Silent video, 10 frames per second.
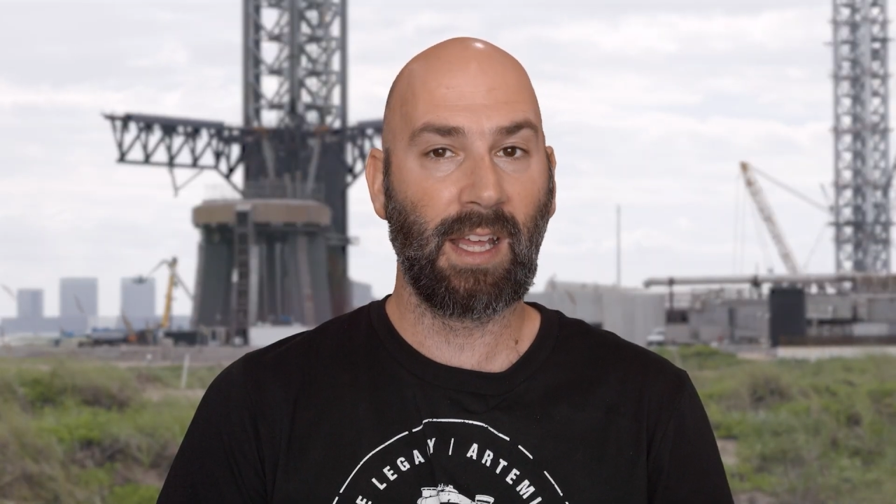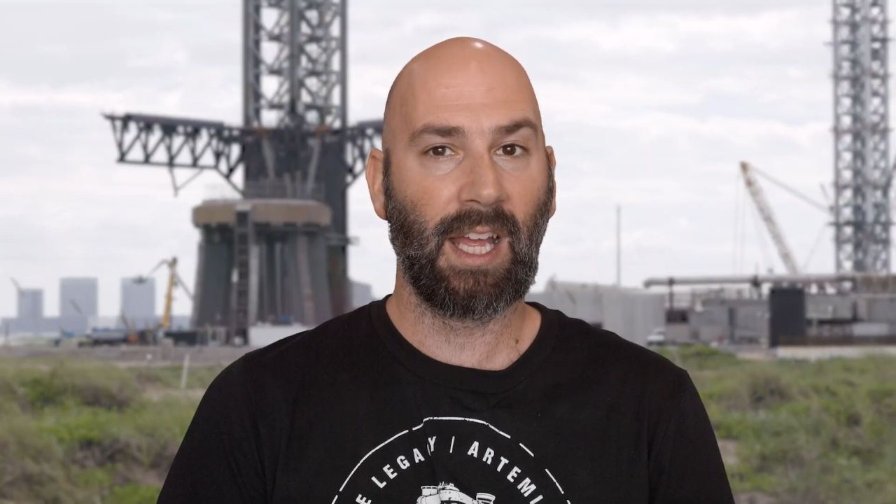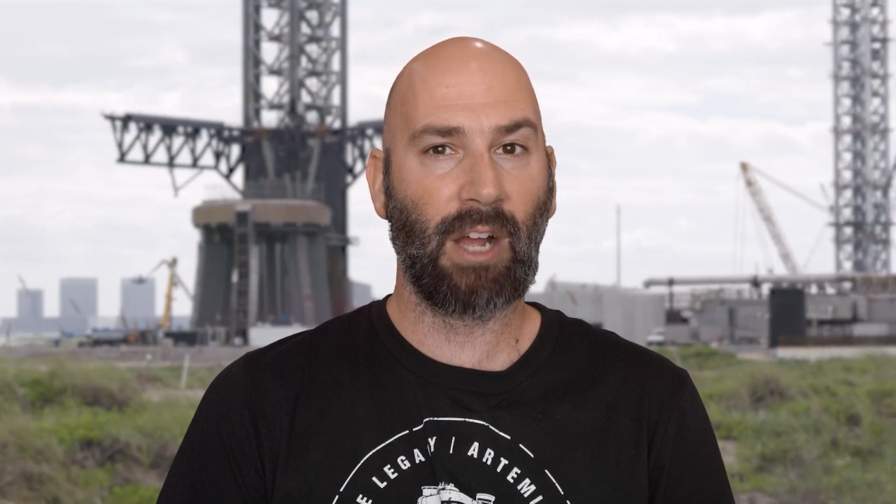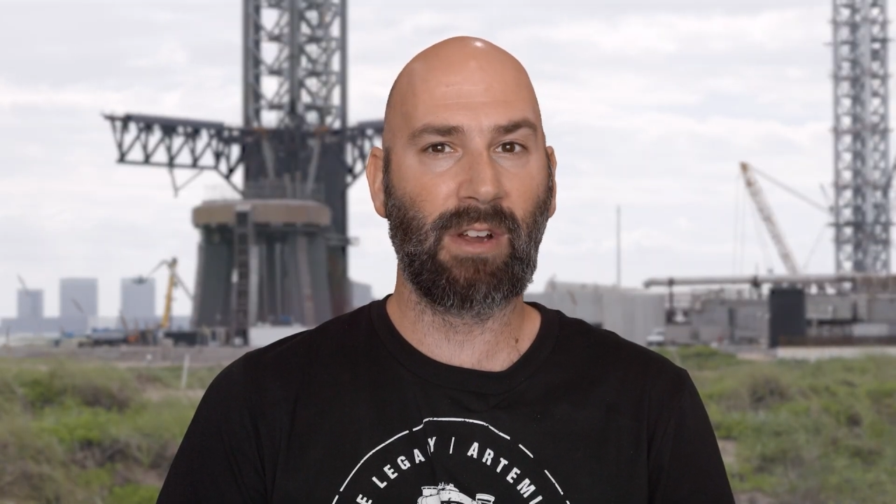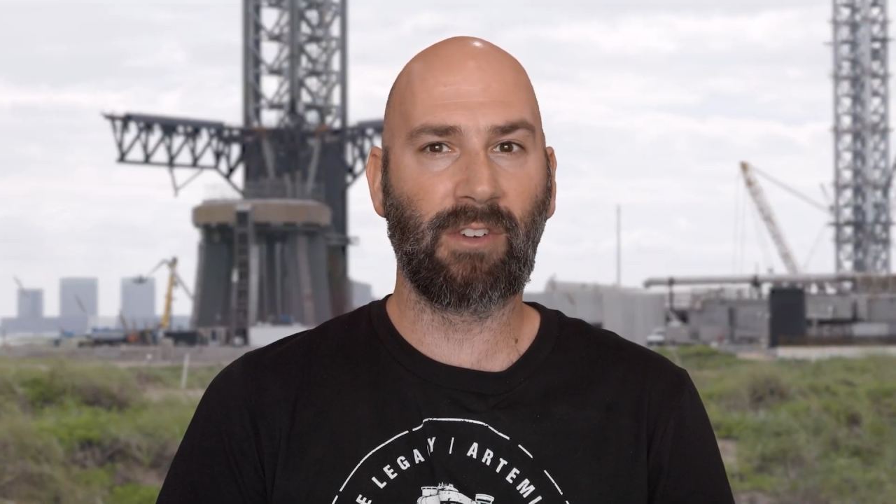
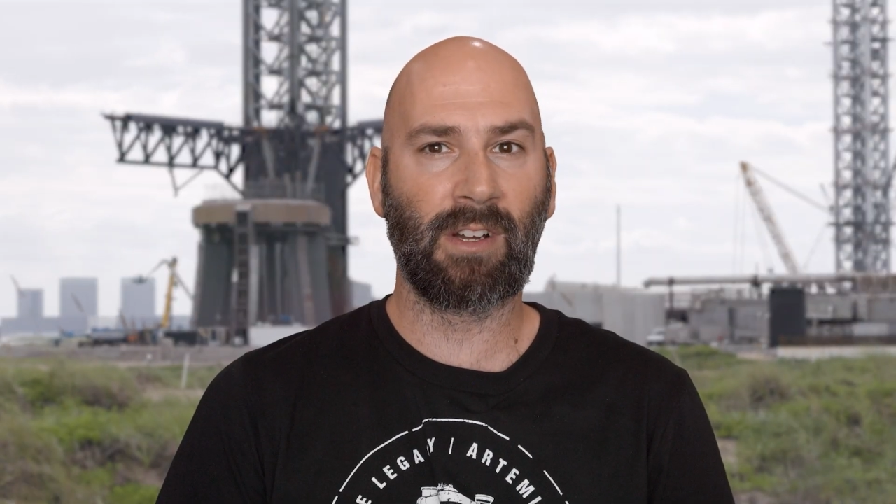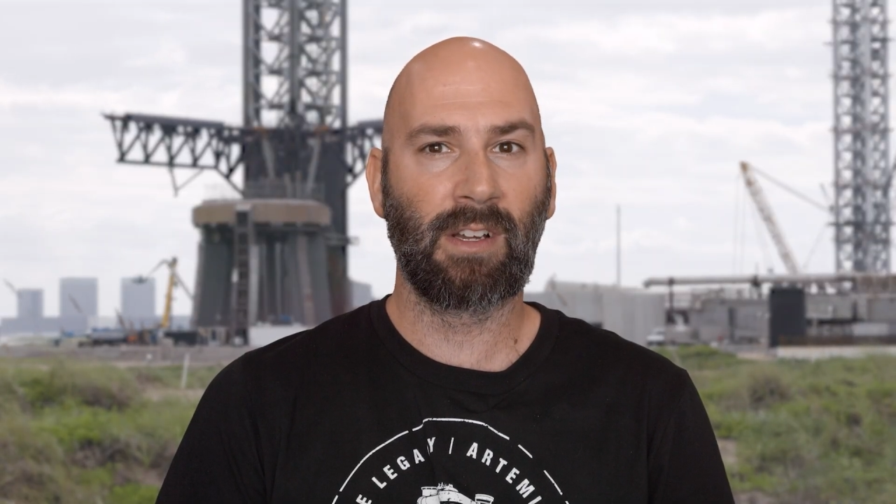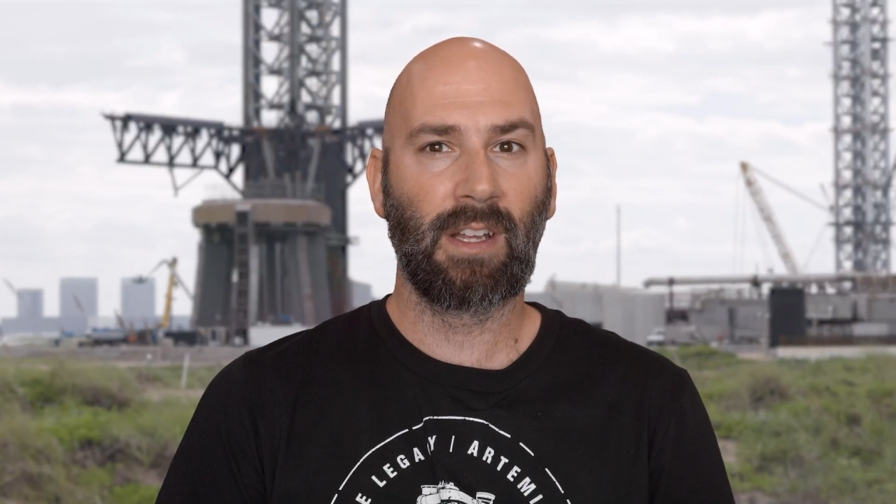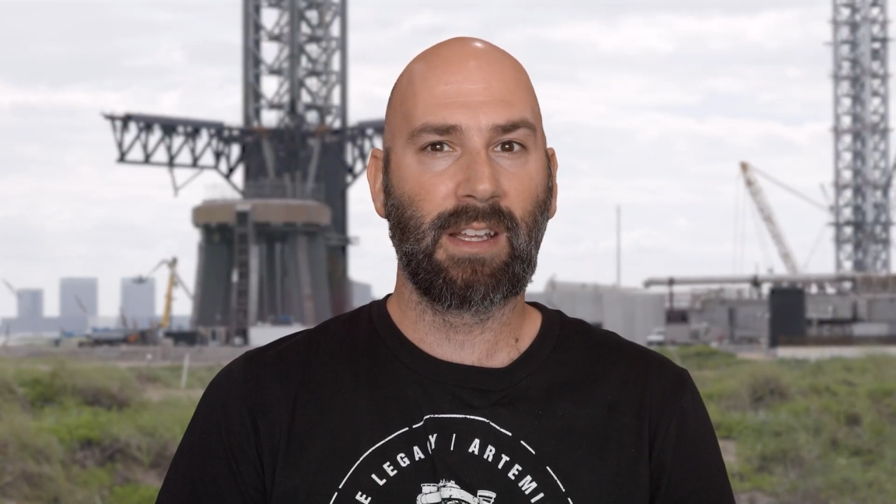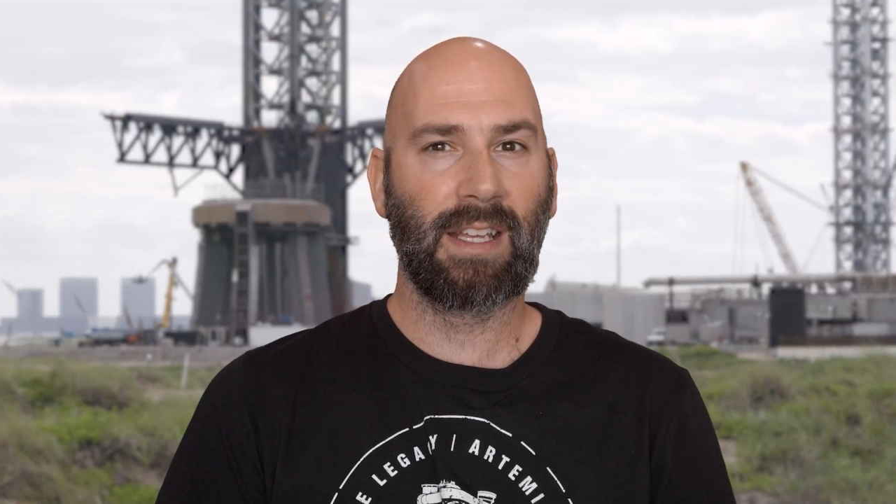However,
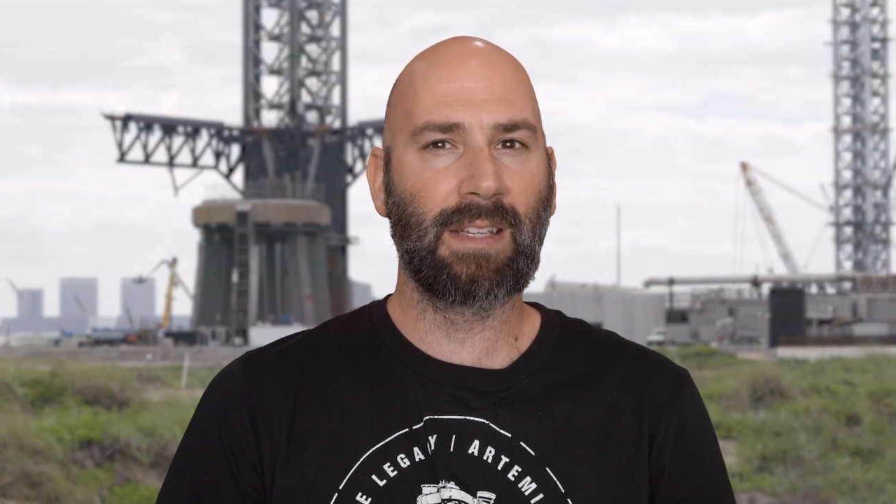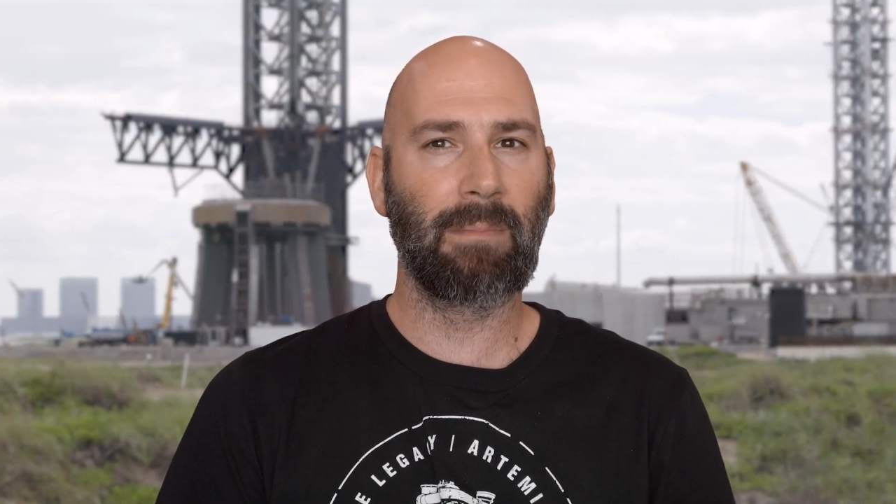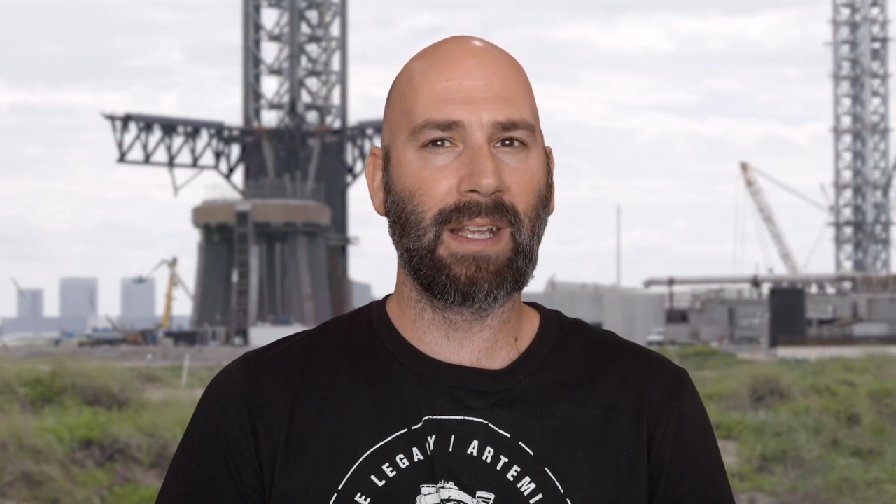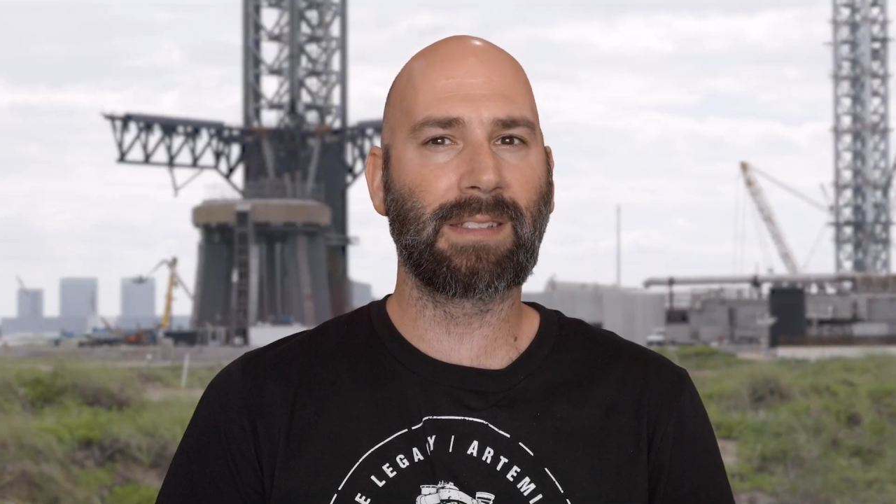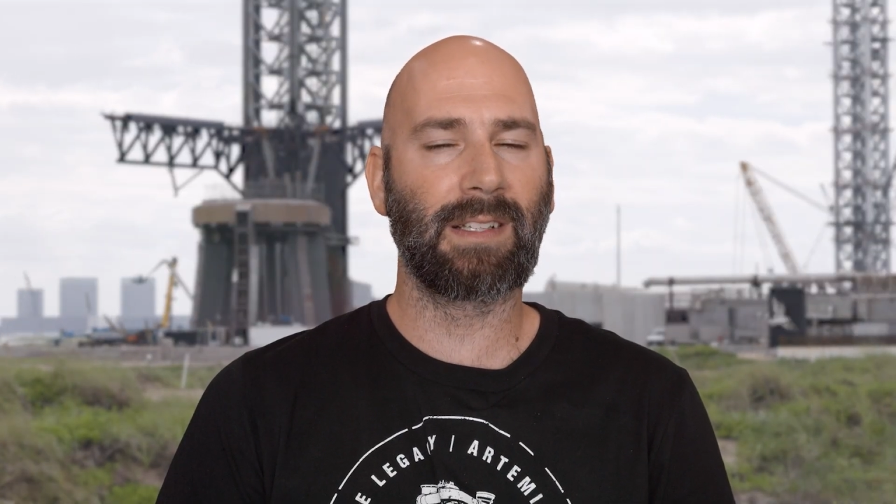it
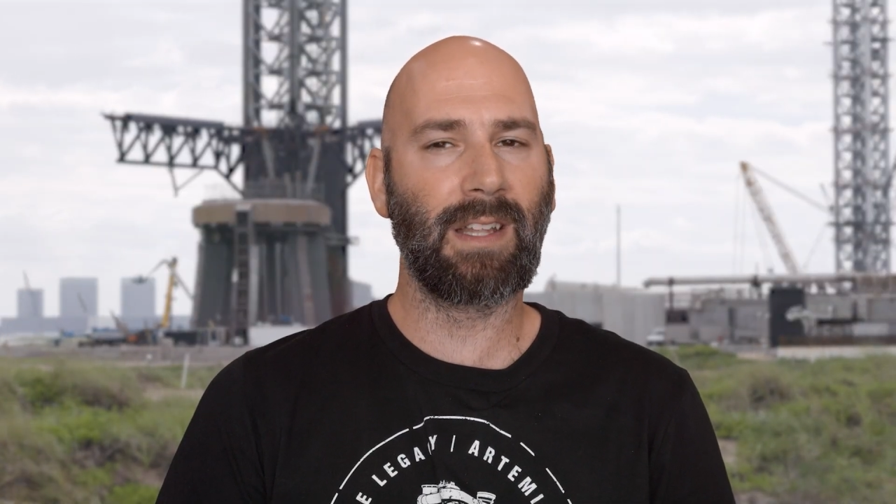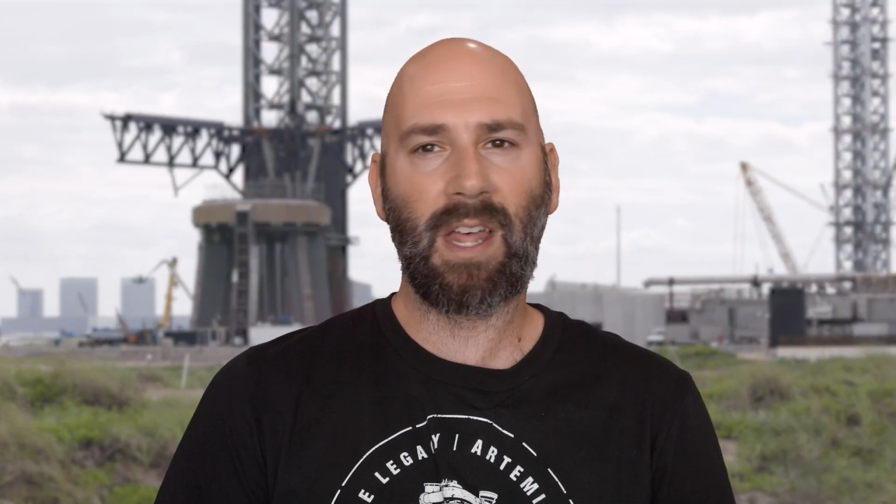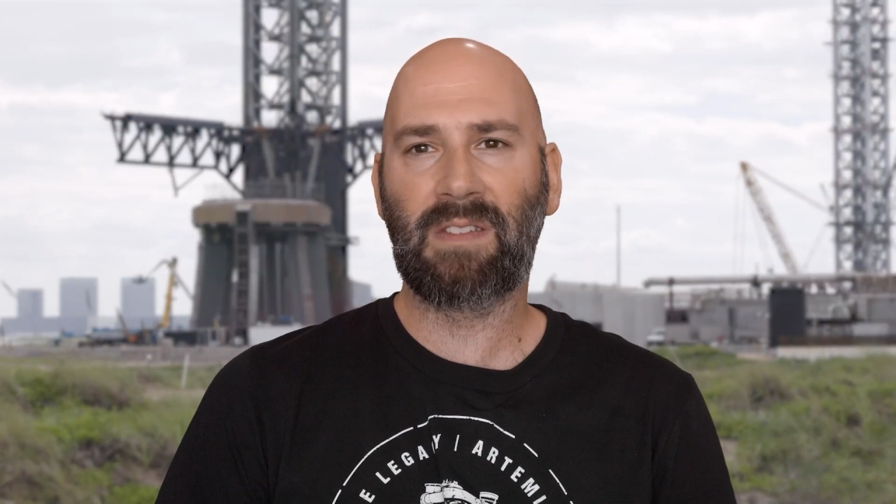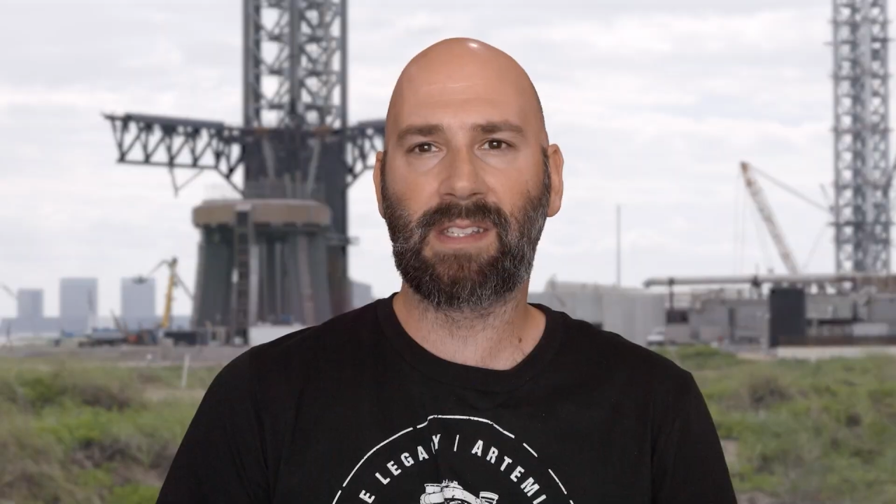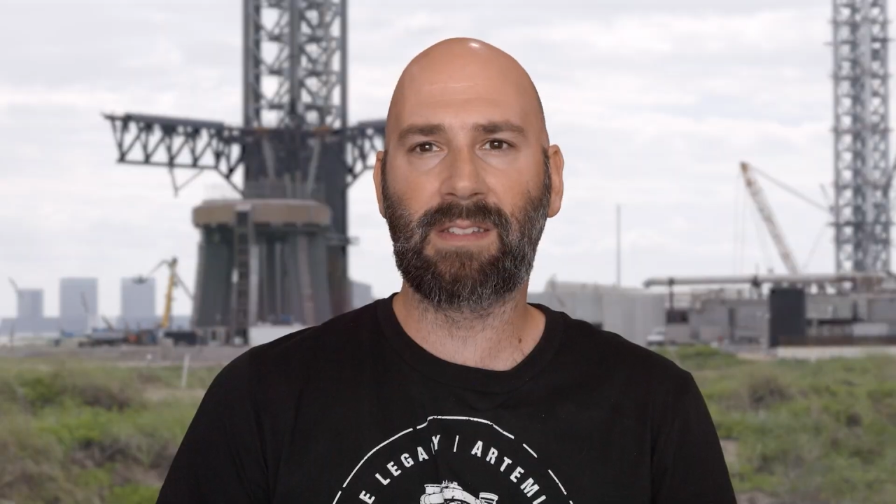makes a lot
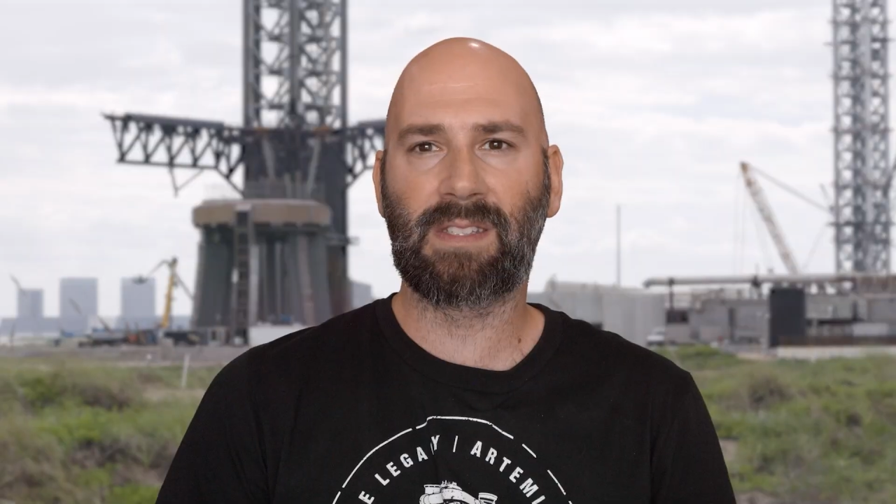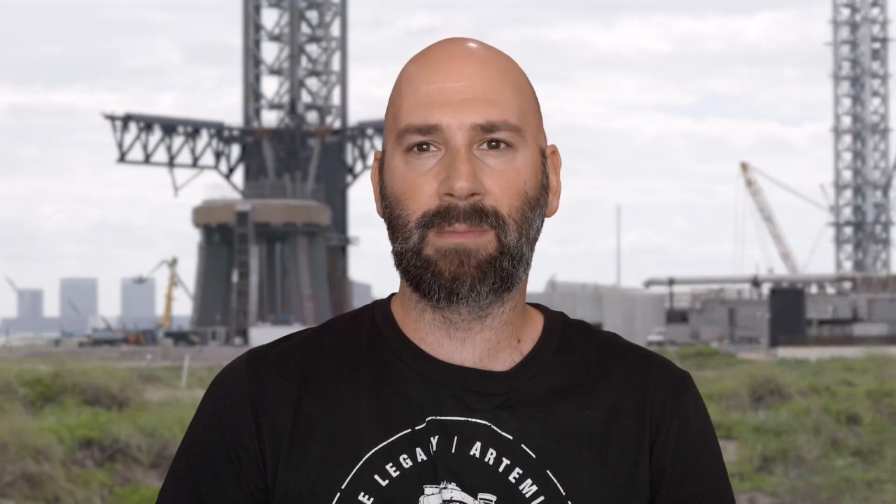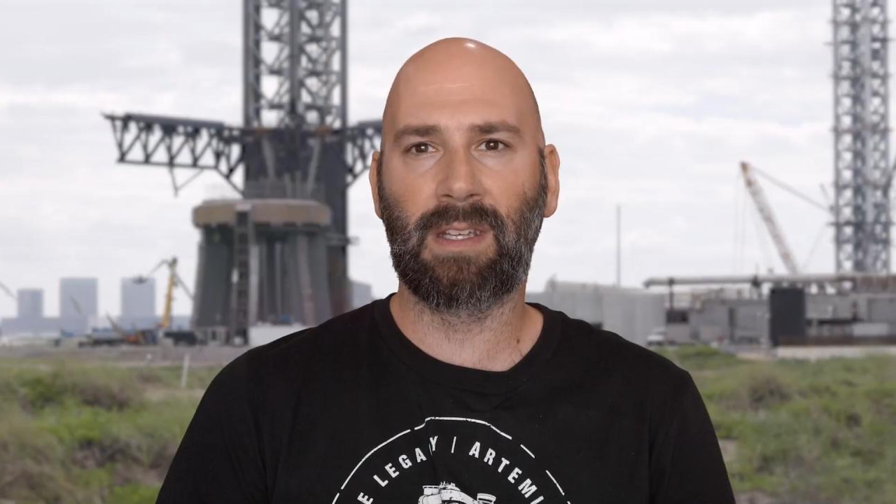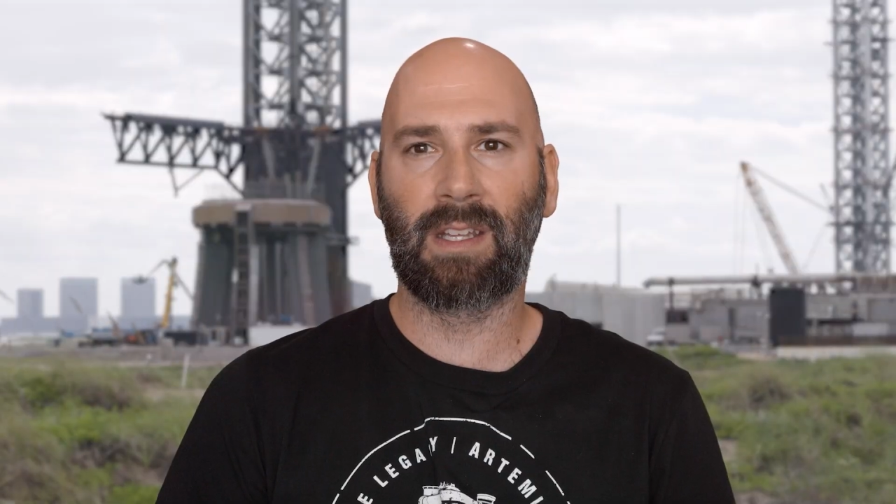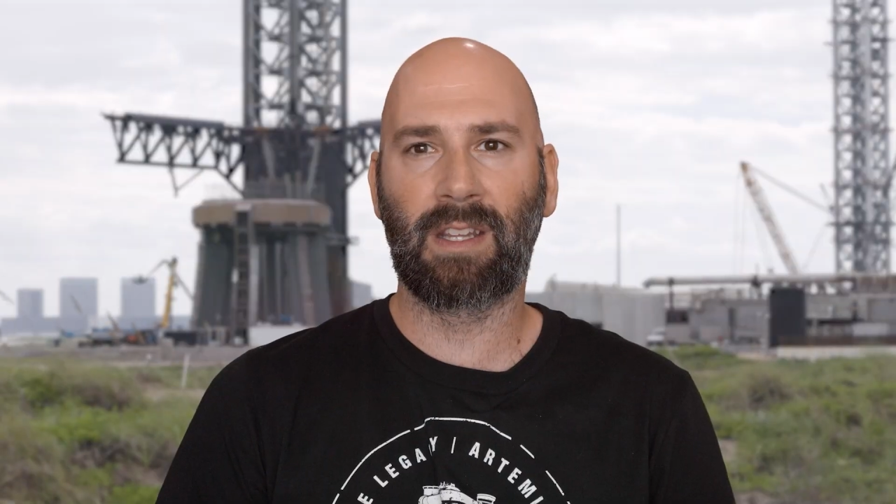of sense to me